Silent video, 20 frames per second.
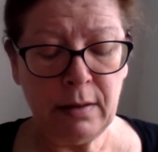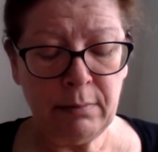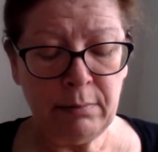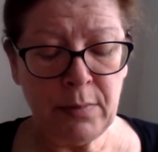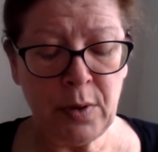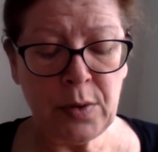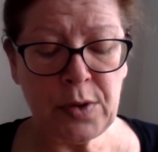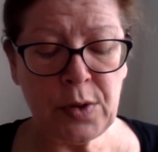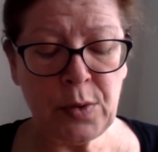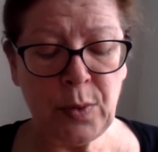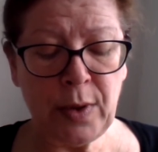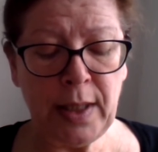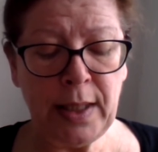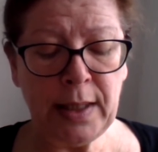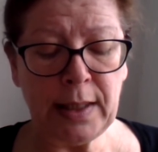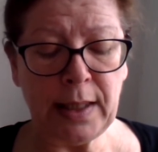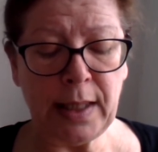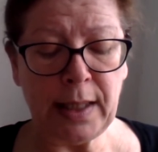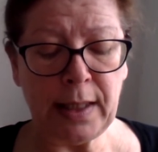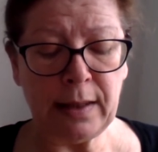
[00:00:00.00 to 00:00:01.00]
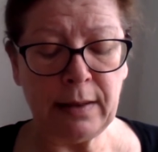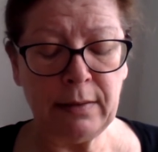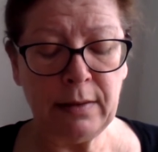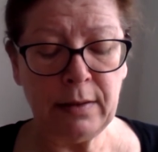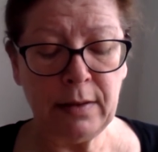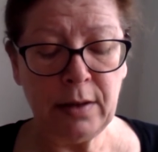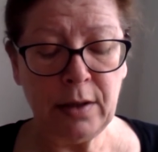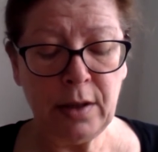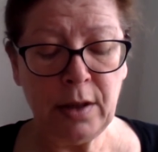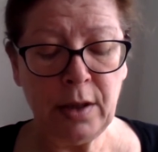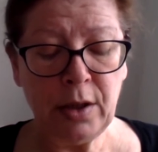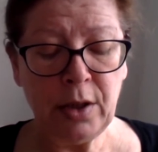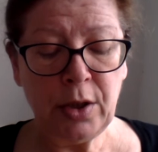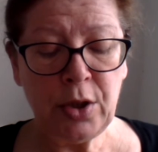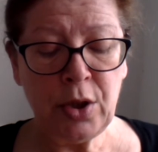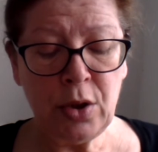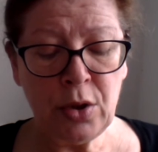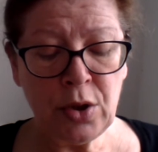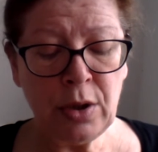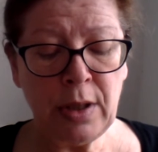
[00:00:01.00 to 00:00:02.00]
Most willingly.
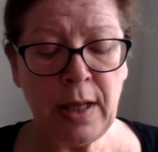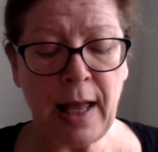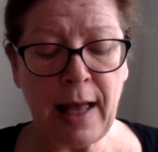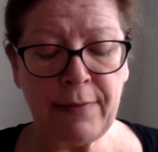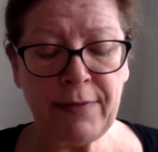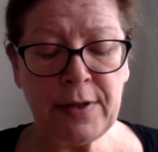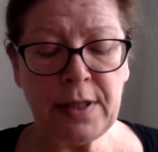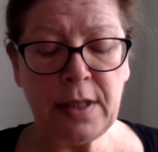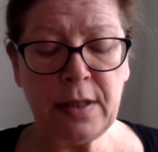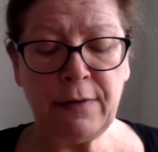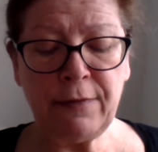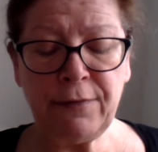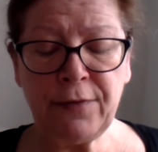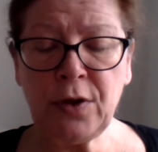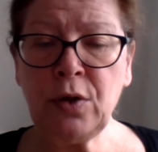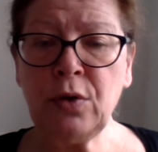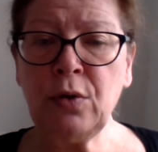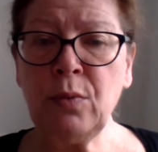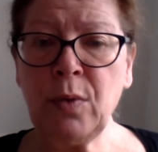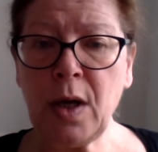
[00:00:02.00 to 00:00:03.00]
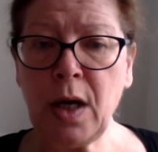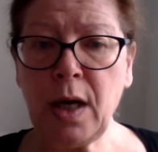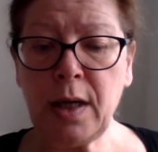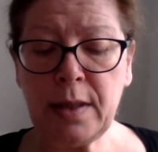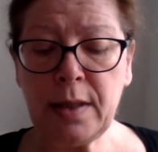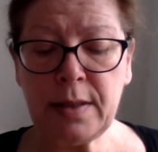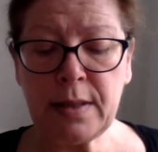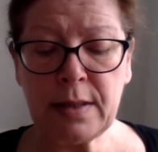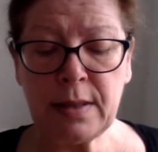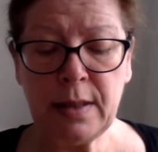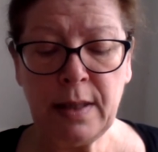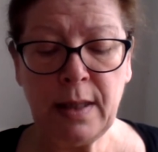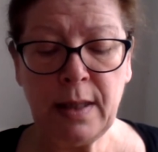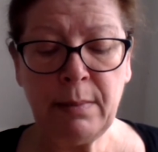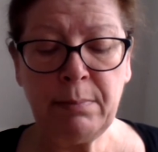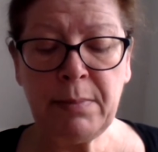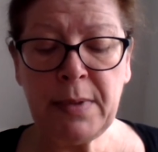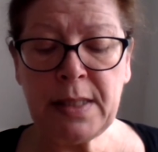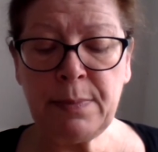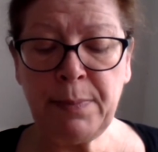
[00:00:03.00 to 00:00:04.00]
You shall have it in a few words.
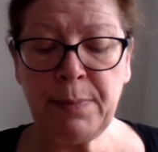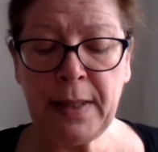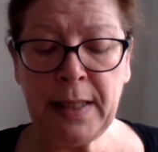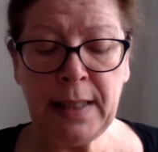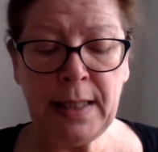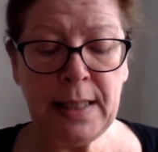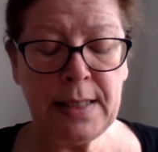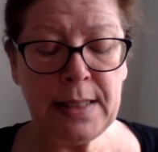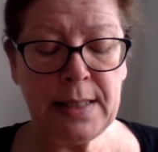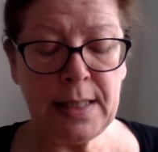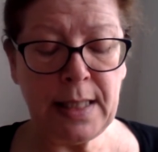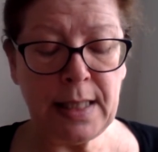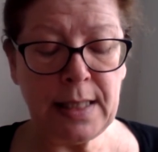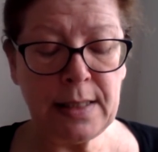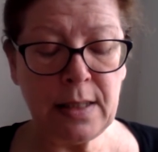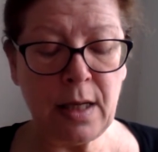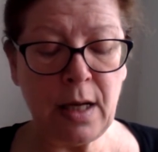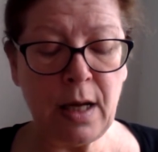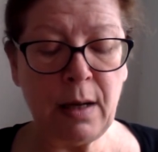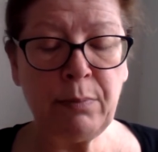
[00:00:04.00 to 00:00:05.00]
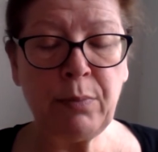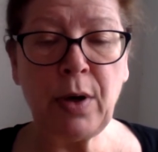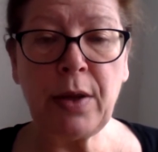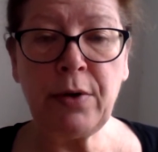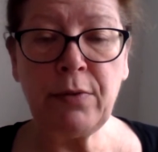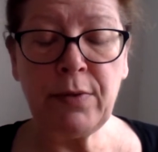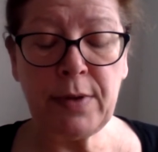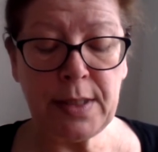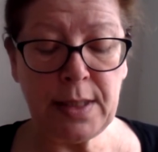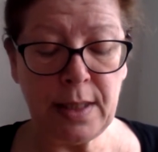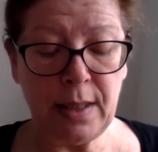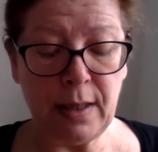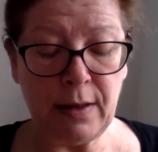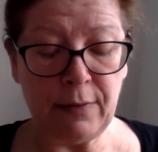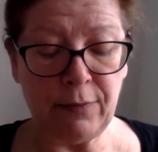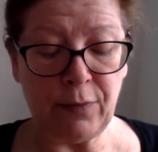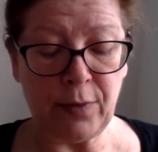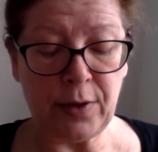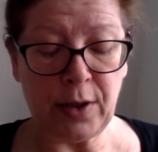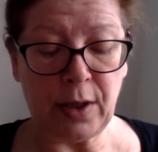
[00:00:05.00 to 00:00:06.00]
Miss Bingley sees that her brother is in
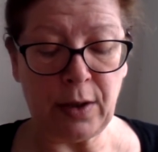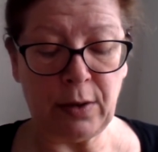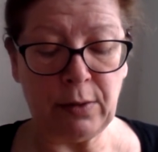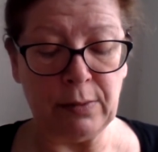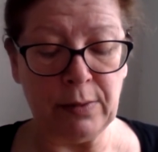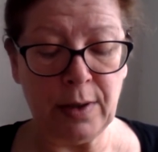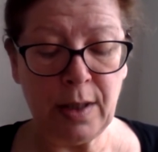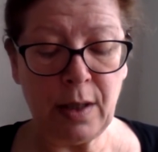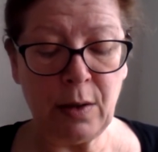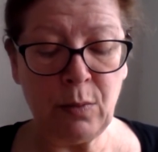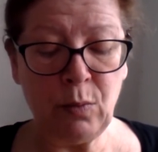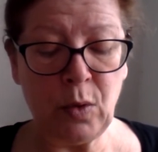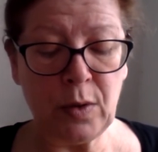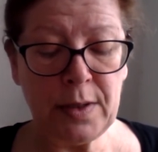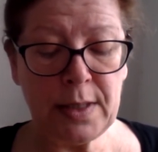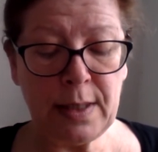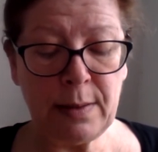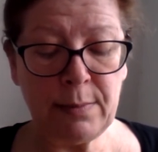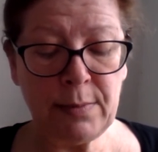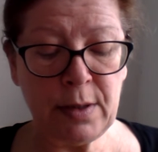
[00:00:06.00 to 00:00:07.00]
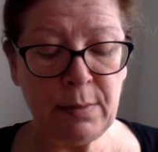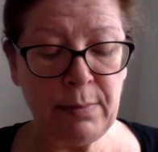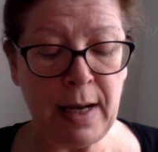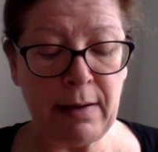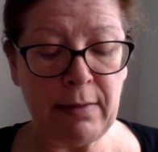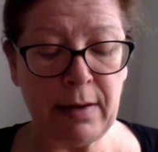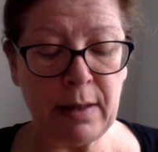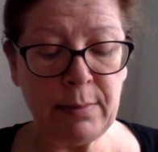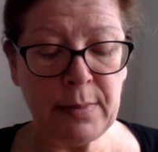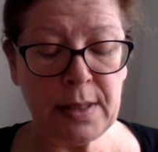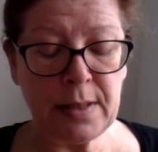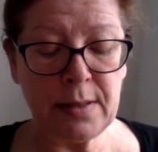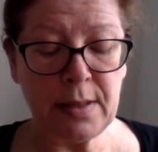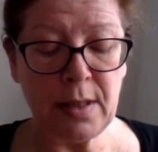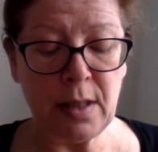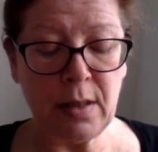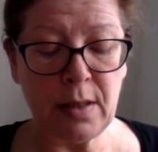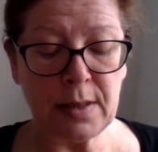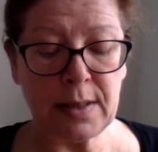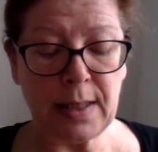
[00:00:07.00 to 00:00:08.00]
love with you, and wants him to marry Miss
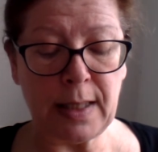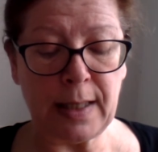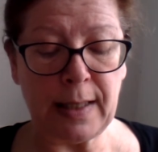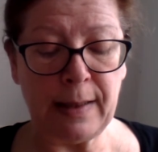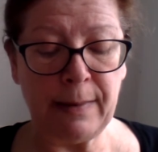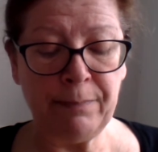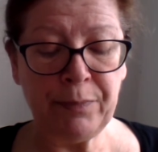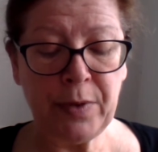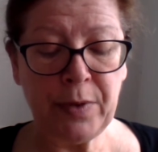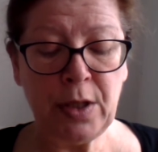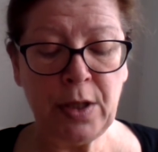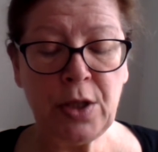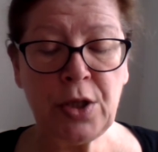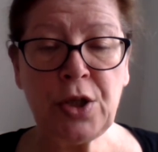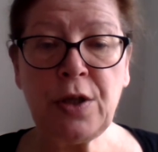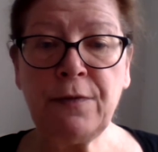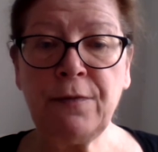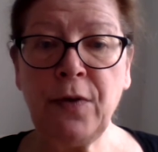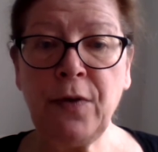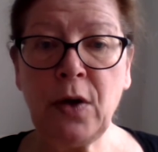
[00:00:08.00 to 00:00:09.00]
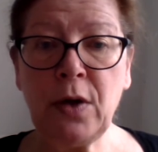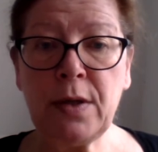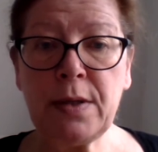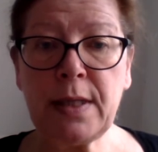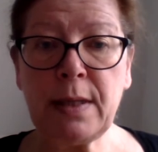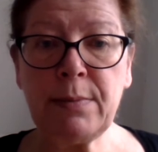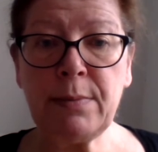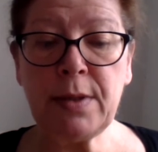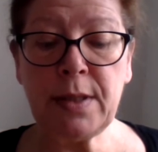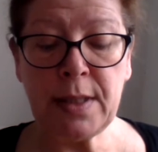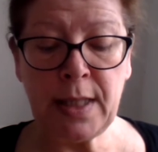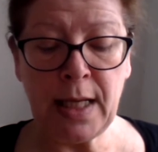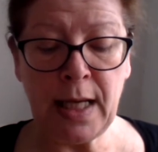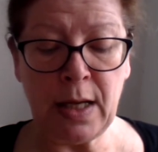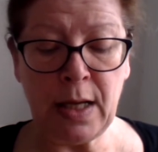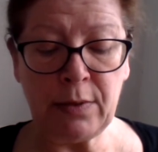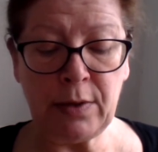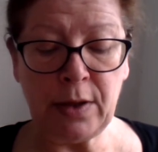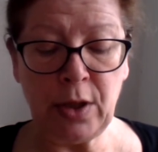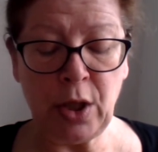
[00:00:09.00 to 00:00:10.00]
Darcy. She follows him to
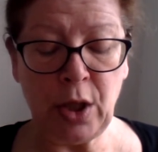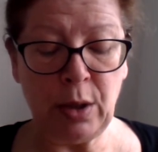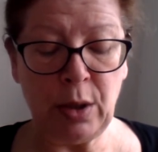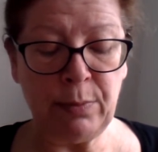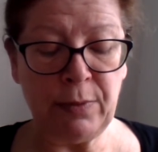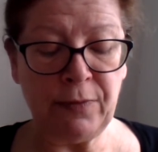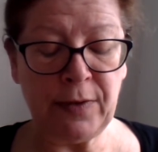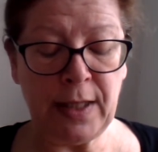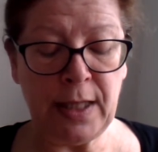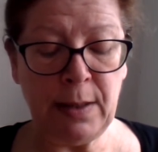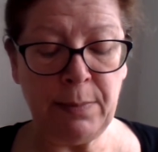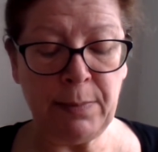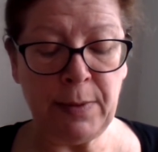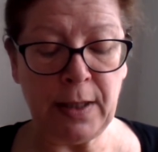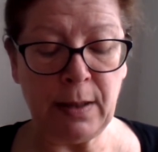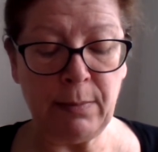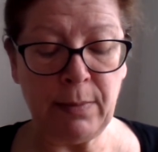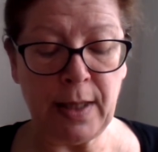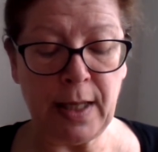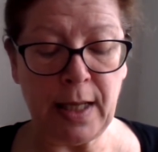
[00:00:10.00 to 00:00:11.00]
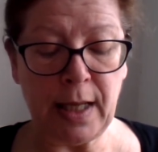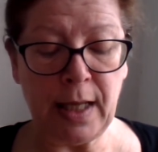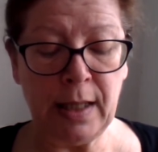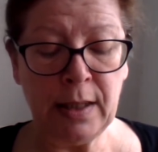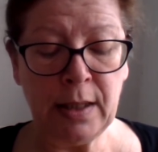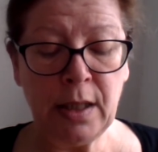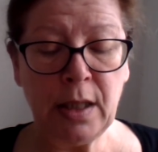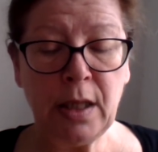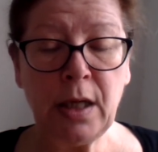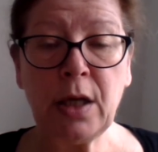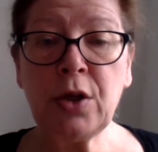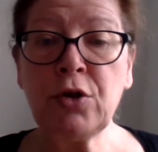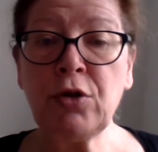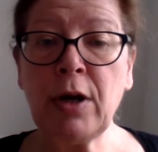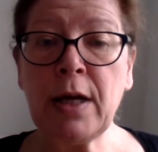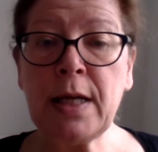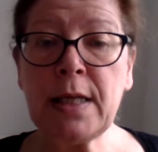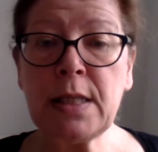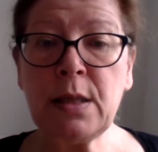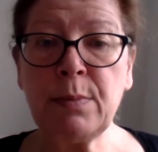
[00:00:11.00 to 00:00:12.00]
town in the hope of keeping him there, and
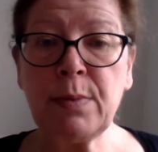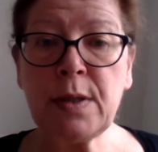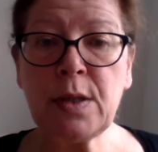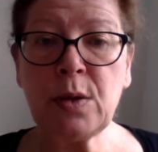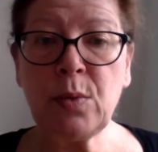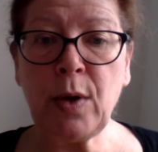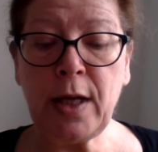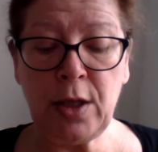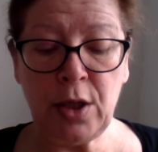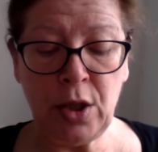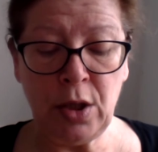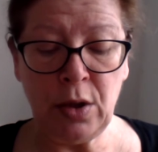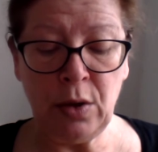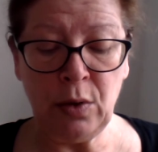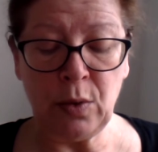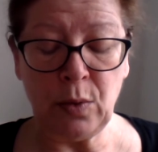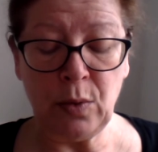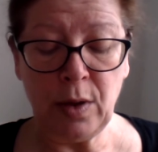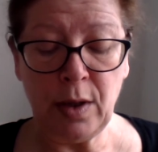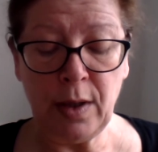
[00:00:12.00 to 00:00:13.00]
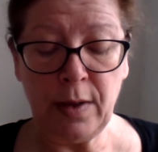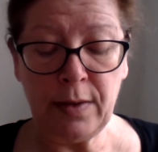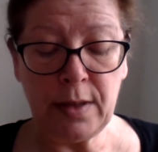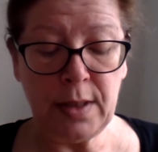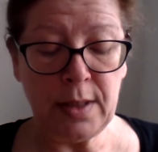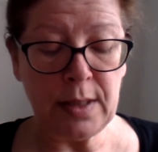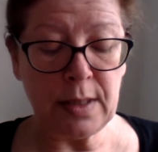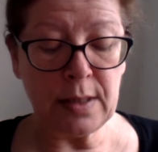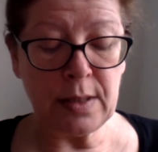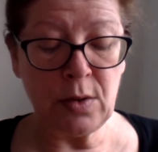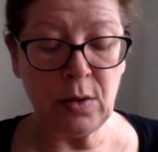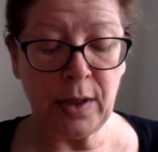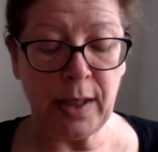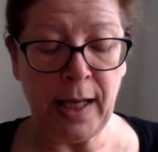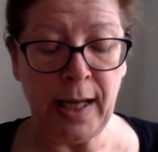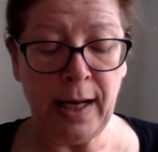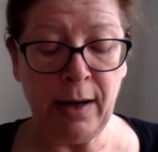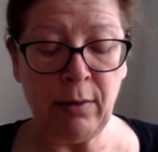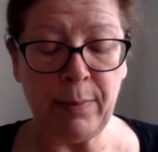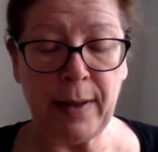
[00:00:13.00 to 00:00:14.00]
tries to persuade you that he does not
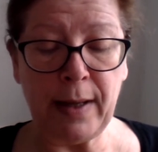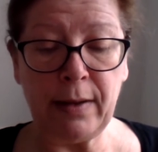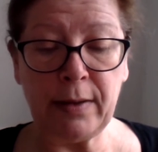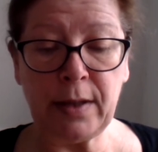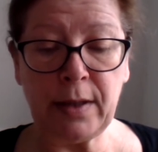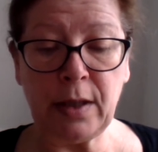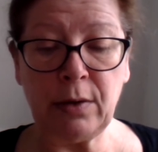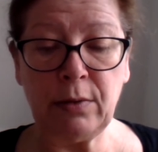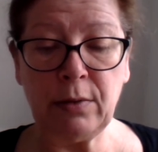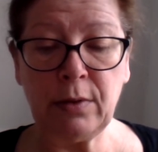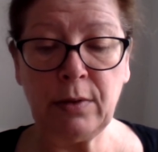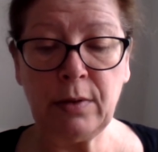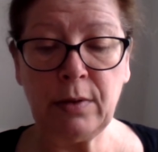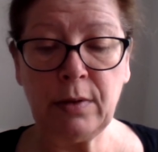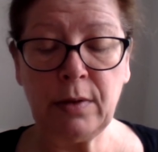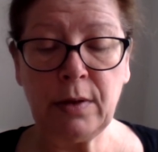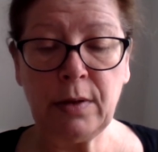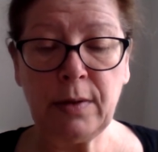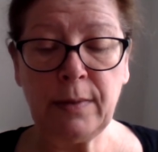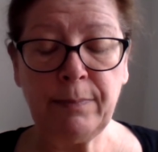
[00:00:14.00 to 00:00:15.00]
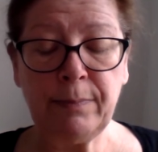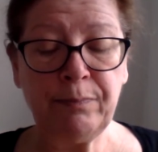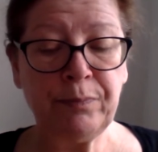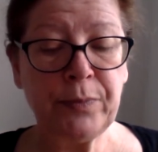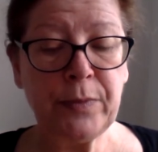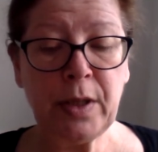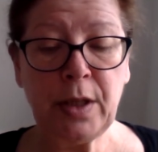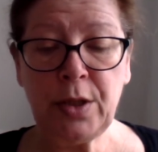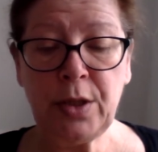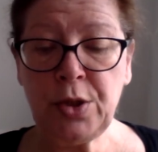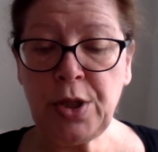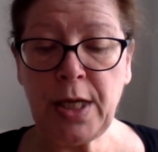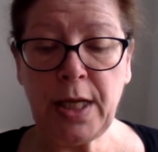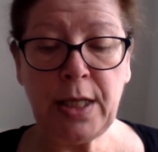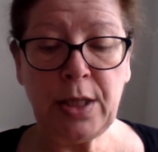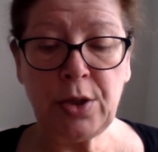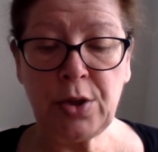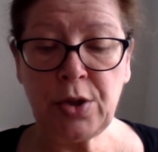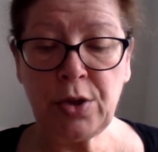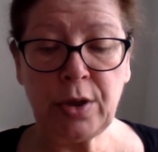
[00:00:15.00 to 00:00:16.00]
care about you.
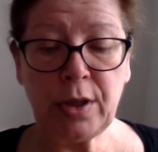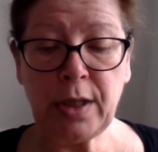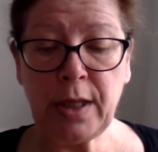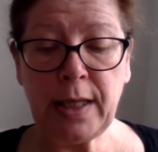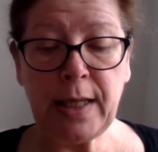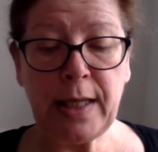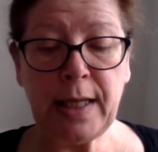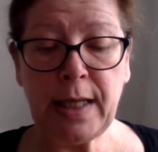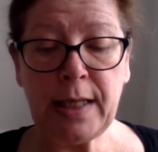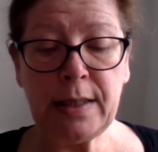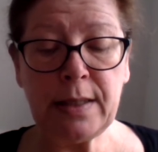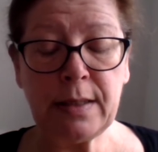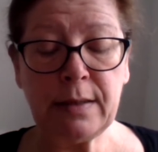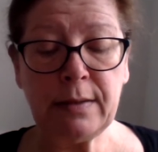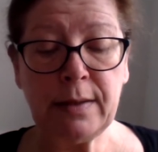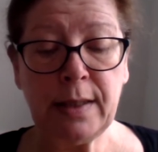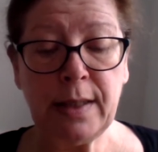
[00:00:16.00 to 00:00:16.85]
Jane shook her head.